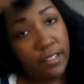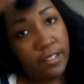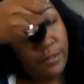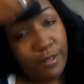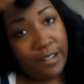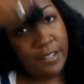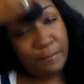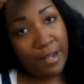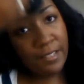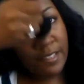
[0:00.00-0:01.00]
Get right in
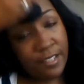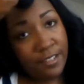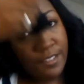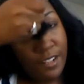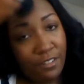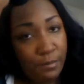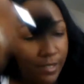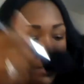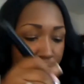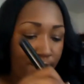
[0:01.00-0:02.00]
my T-zone
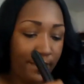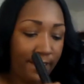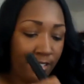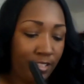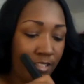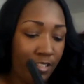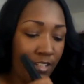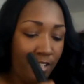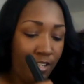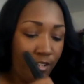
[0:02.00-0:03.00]
because that's
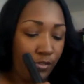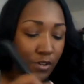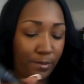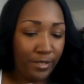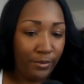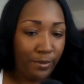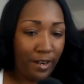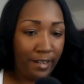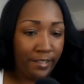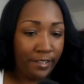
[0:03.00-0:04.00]
normally where
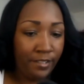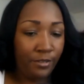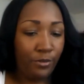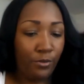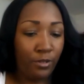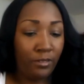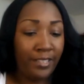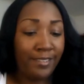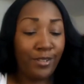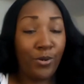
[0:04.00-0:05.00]
I get
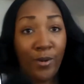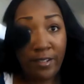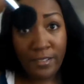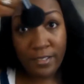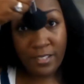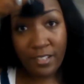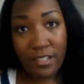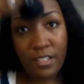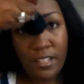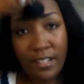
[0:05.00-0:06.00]
oily the quickest,
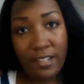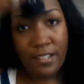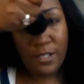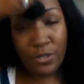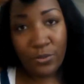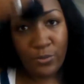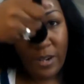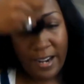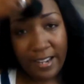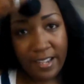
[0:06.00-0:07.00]
is
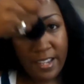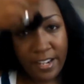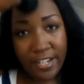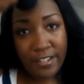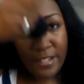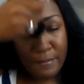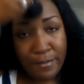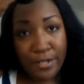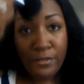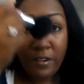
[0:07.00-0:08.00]
right here in the
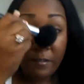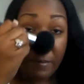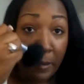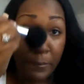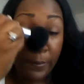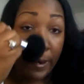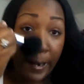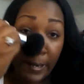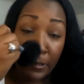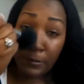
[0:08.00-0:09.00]
middle of my
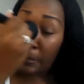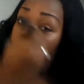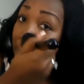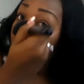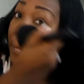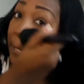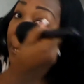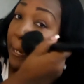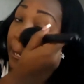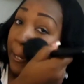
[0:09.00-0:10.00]
brows
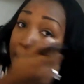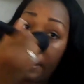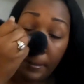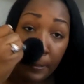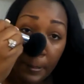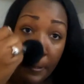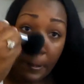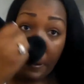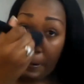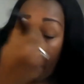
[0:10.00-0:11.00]
and
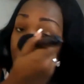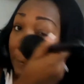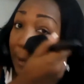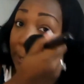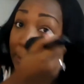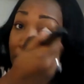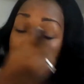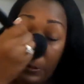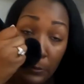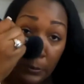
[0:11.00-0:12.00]
my
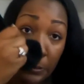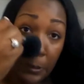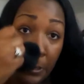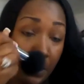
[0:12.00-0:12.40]
nose.